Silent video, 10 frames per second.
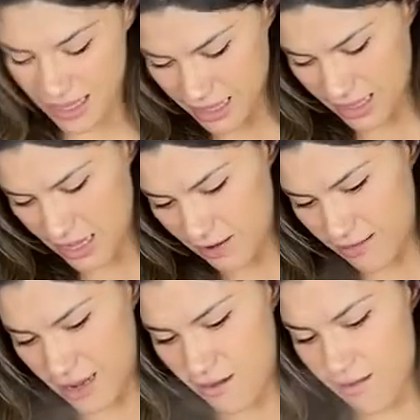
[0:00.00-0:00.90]
There we
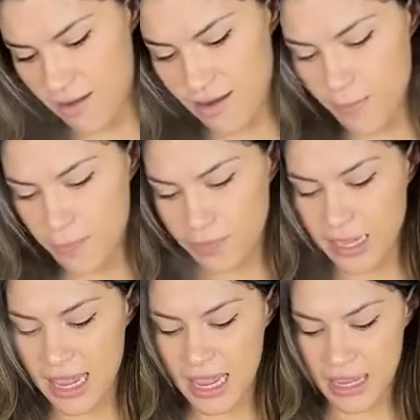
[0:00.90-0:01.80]
are.
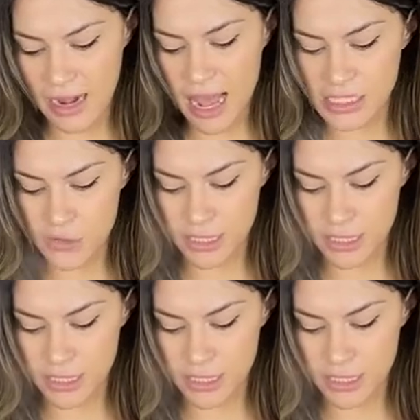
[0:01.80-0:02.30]
And as you can